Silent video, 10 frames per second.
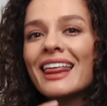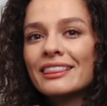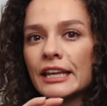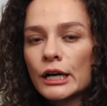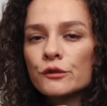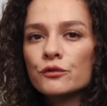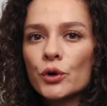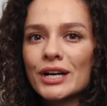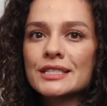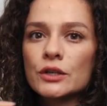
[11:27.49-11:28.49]

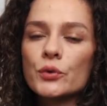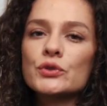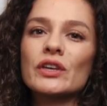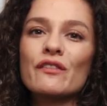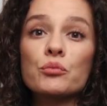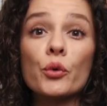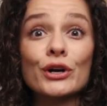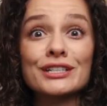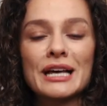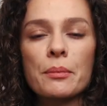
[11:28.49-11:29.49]
Therefore, it's going to give
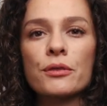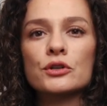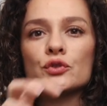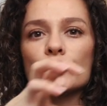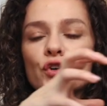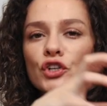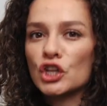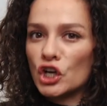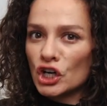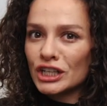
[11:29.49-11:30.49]
more depth to your
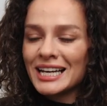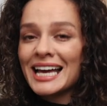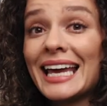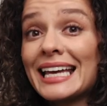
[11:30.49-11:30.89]
look.